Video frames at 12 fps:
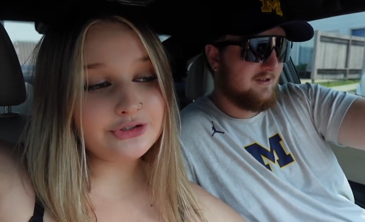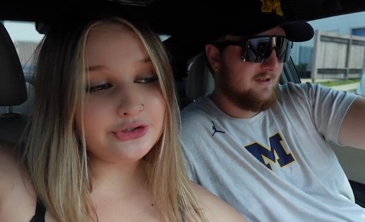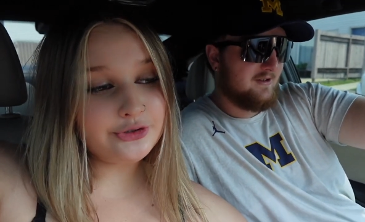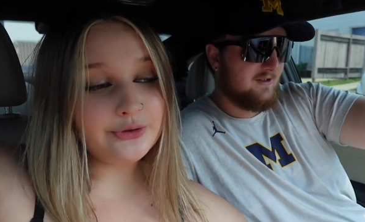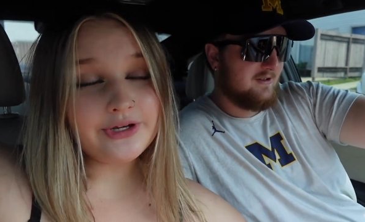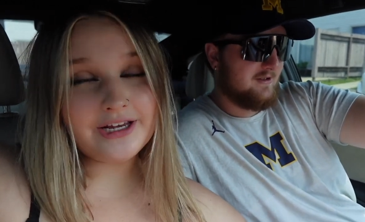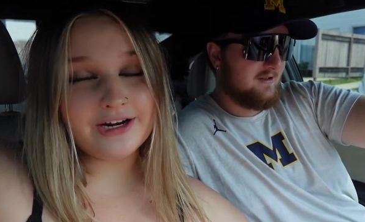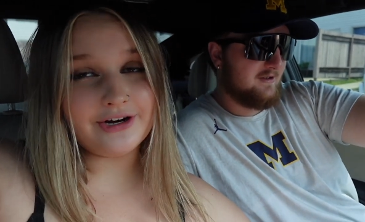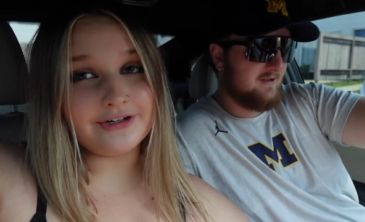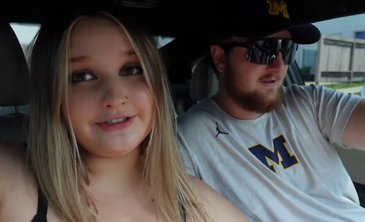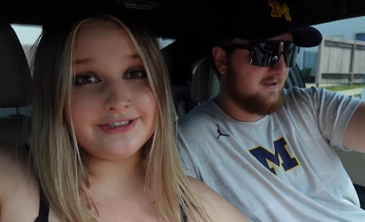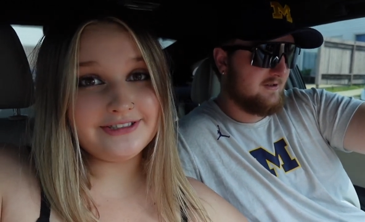Speaker 1: two
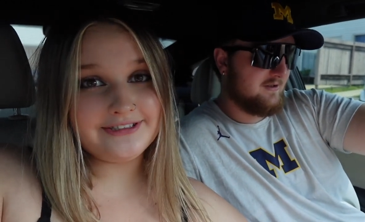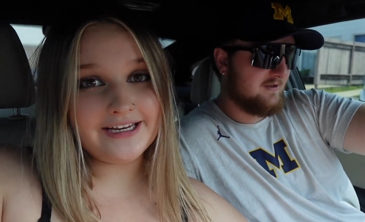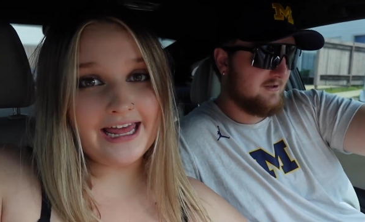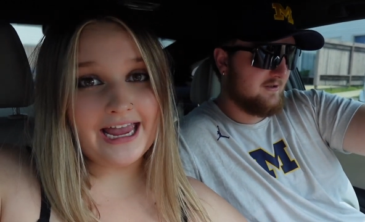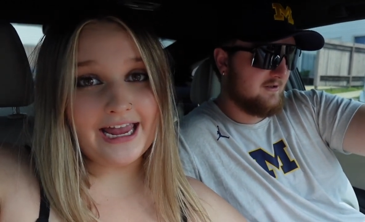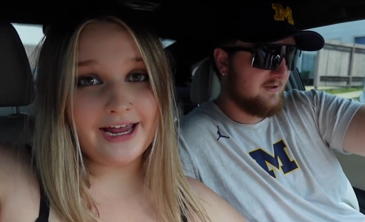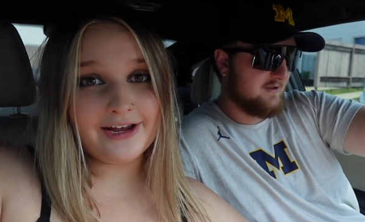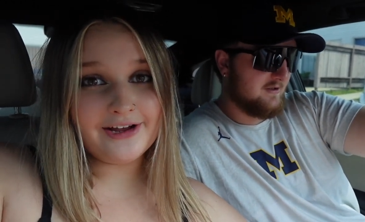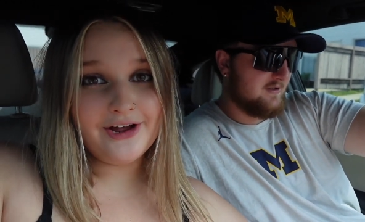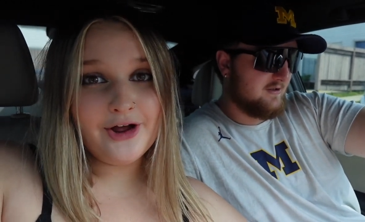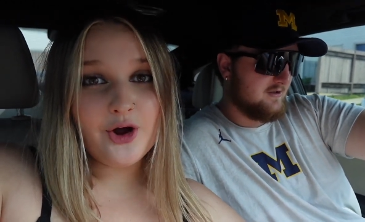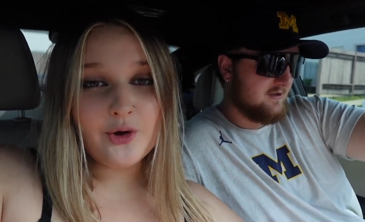years today,
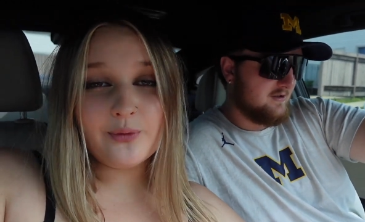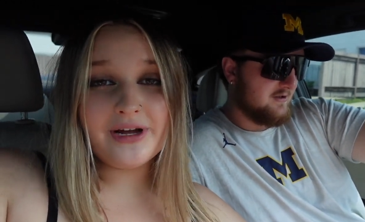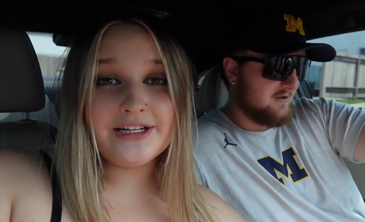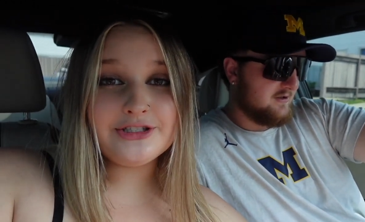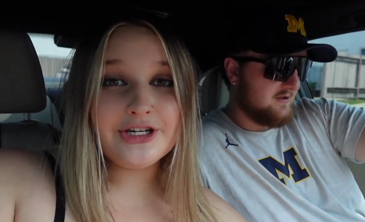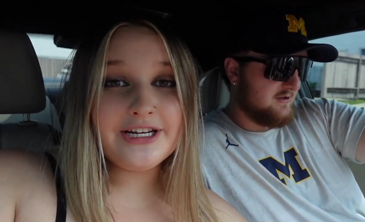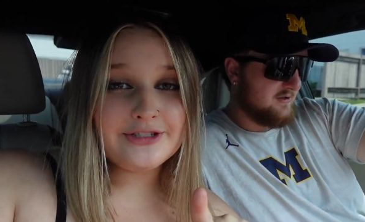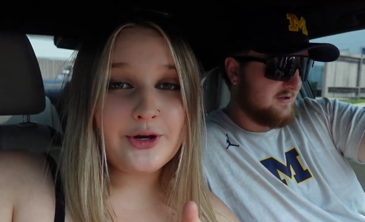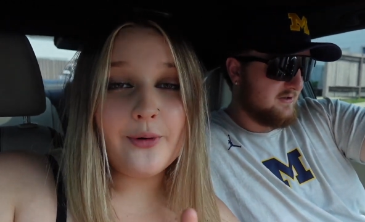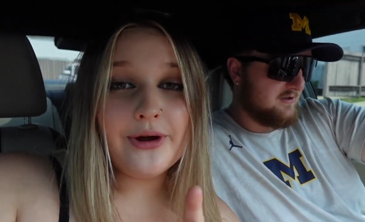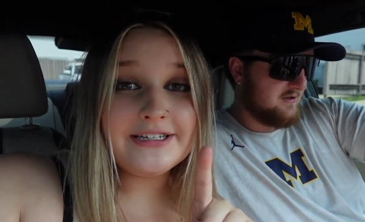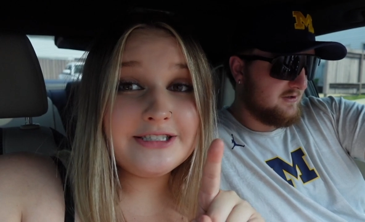which is
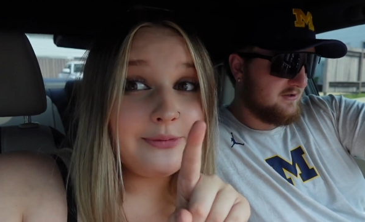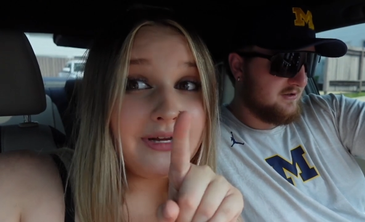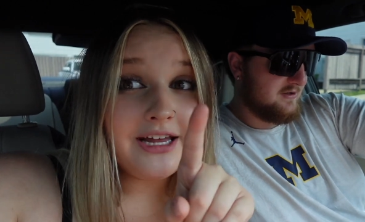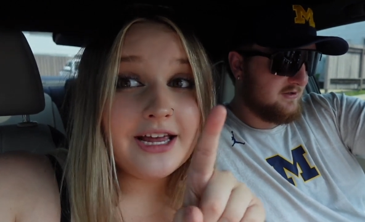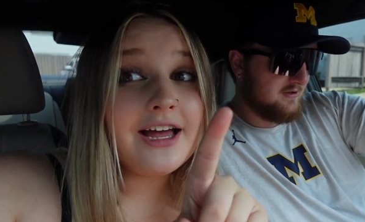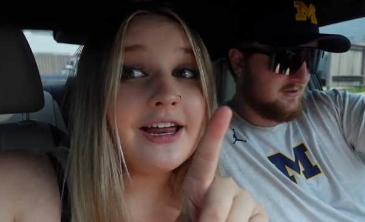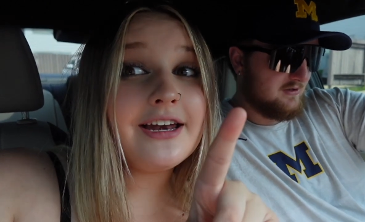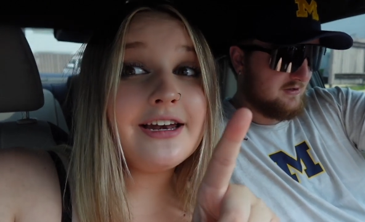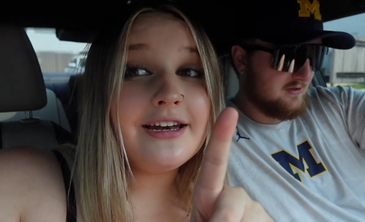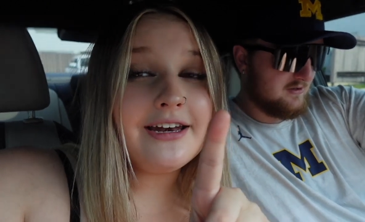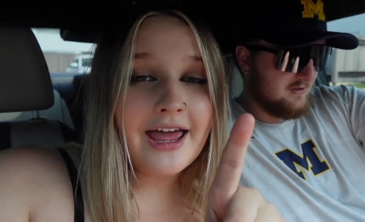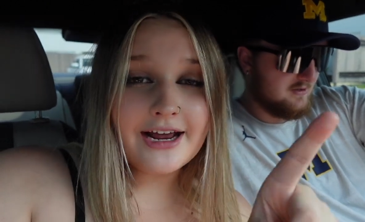going to be
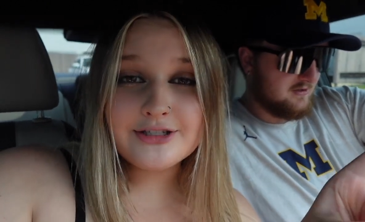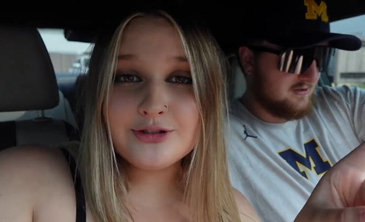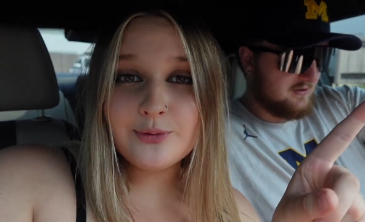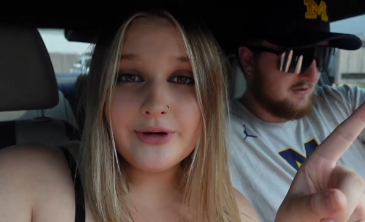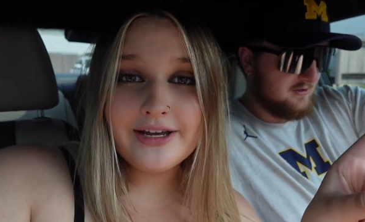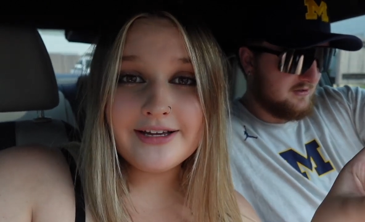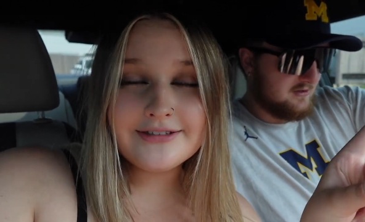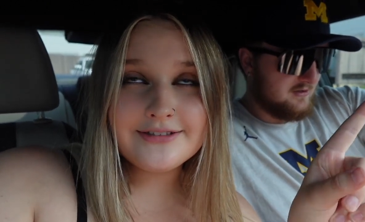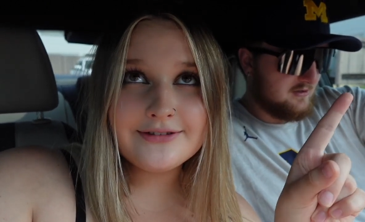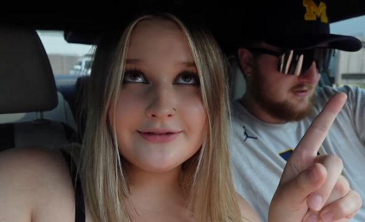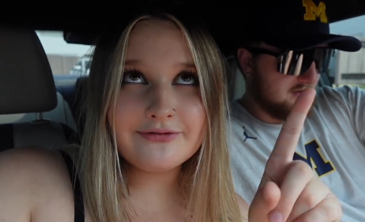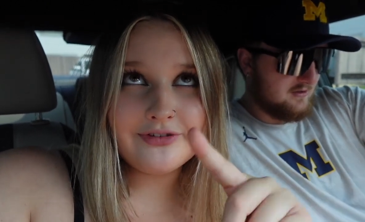next
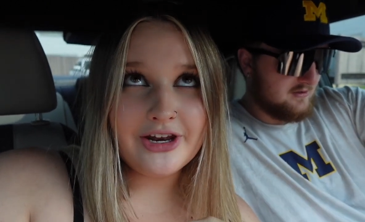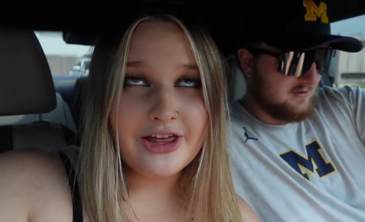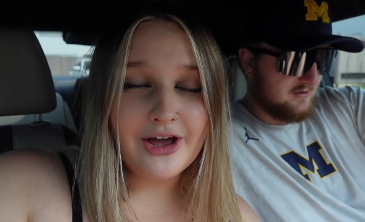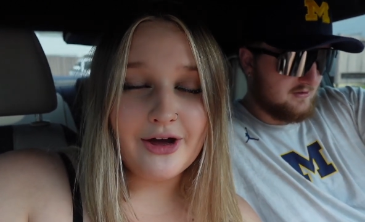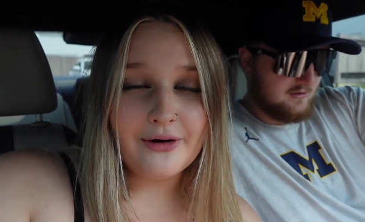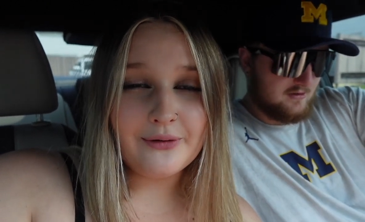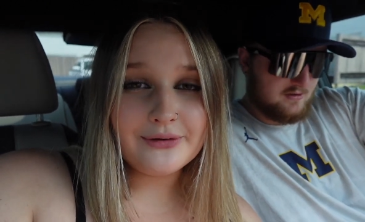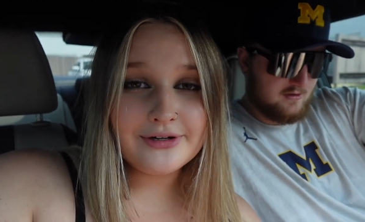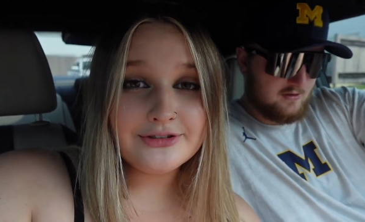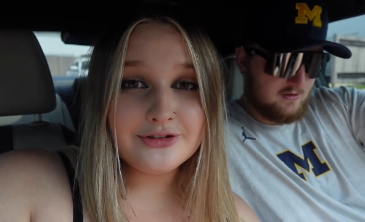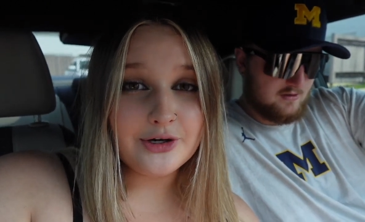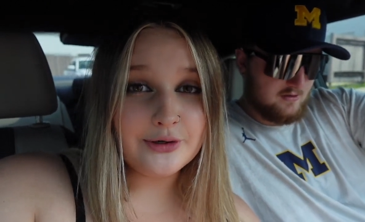week's video.
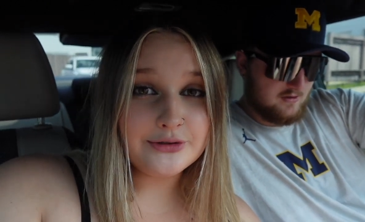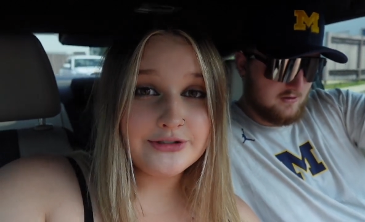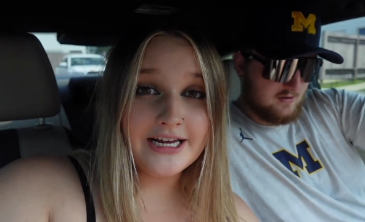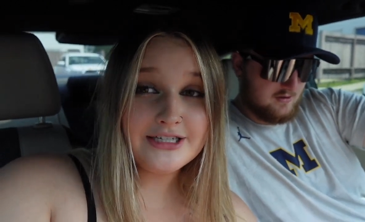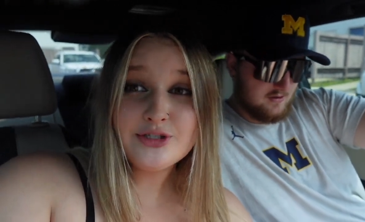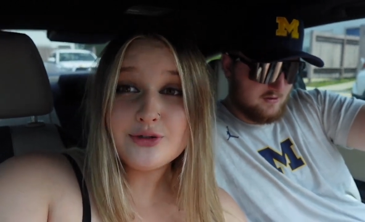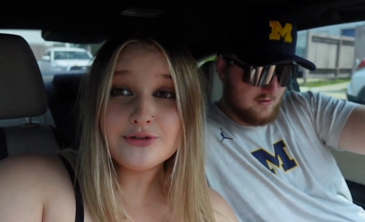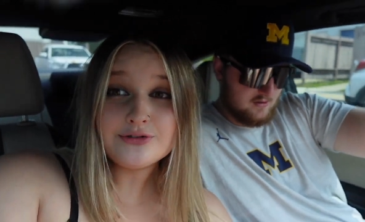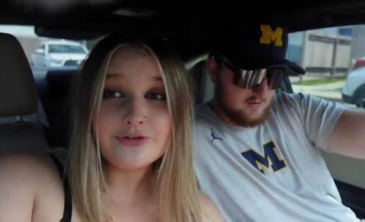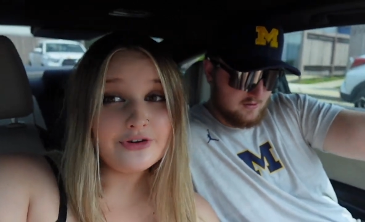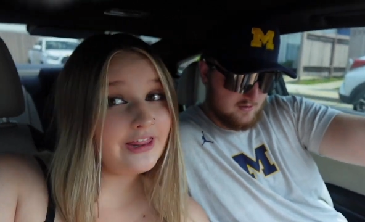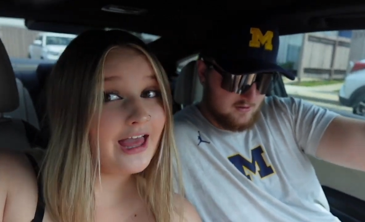So stay
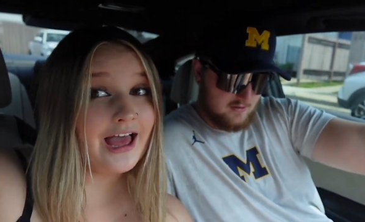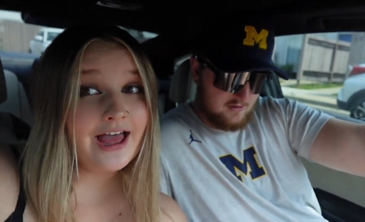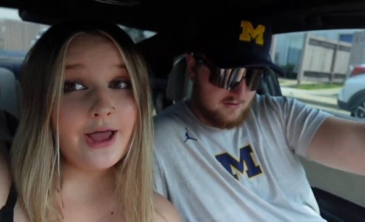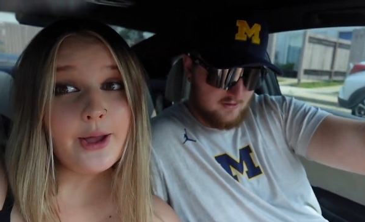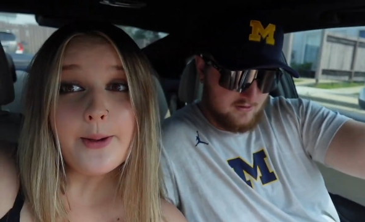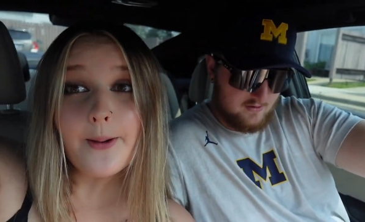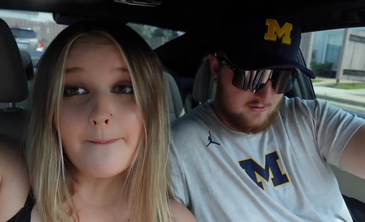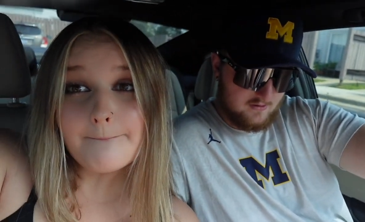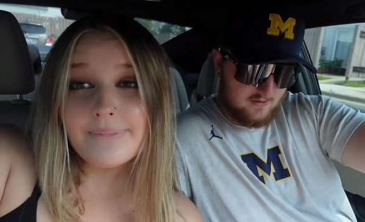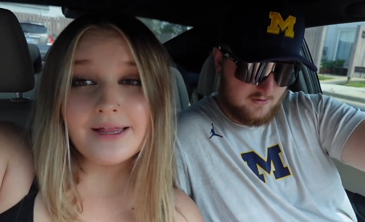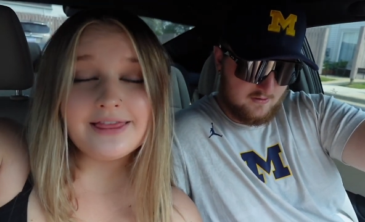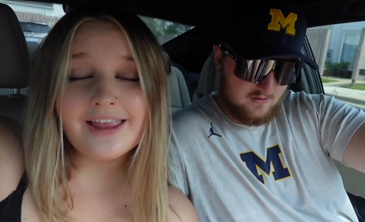tuned for that.
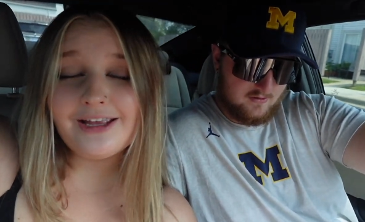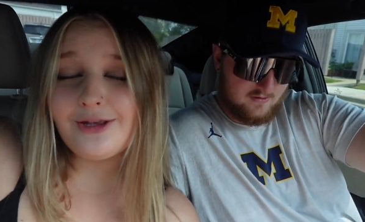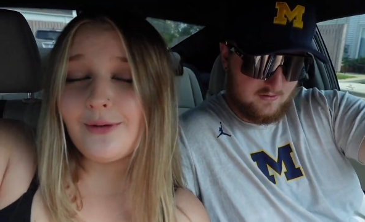But thank